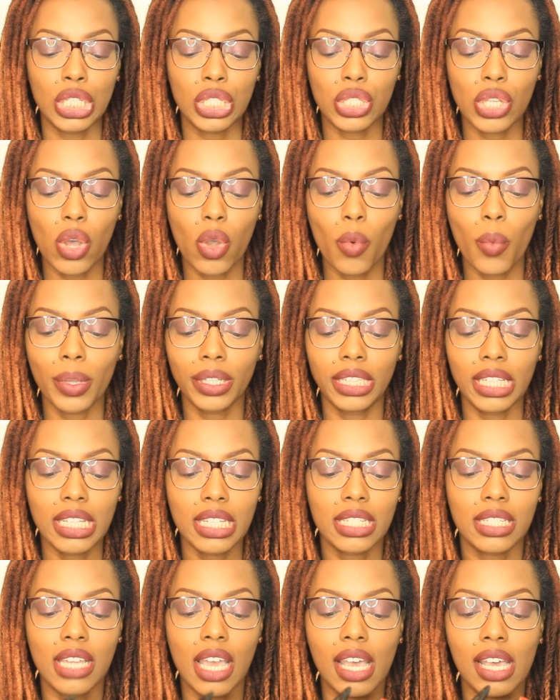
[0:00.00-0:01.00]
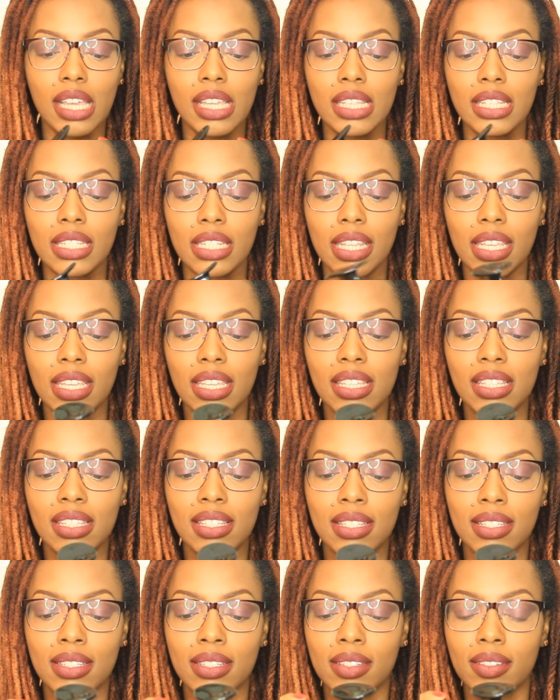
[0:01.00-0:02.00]
So what this does
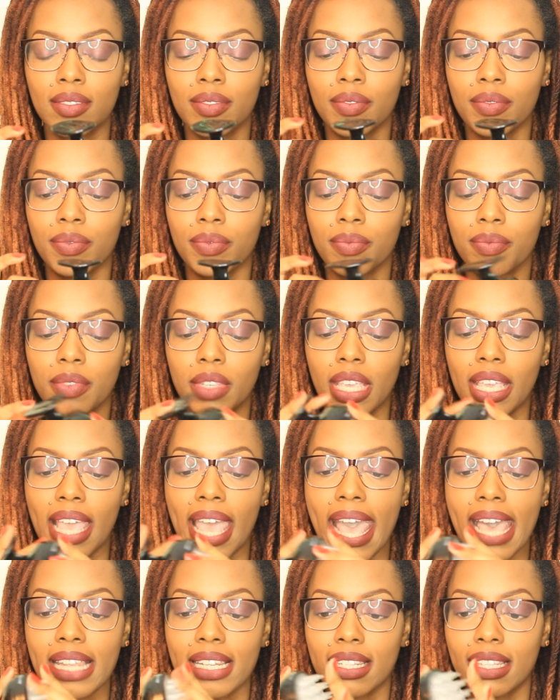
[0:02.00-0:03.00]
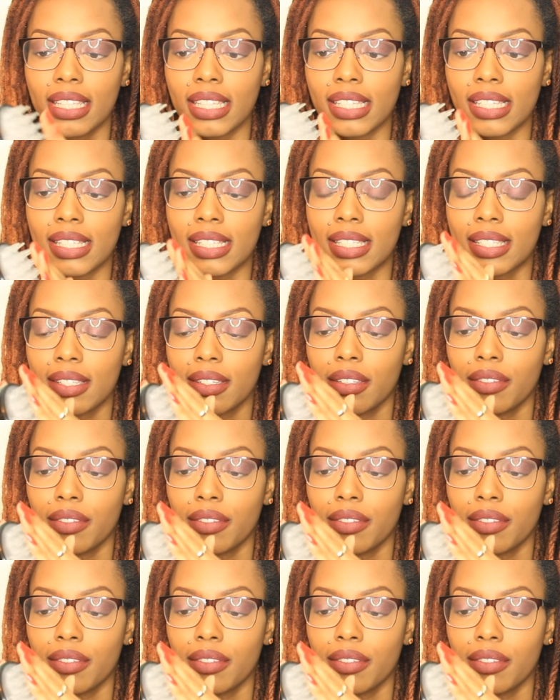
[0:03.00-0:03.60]
is it has these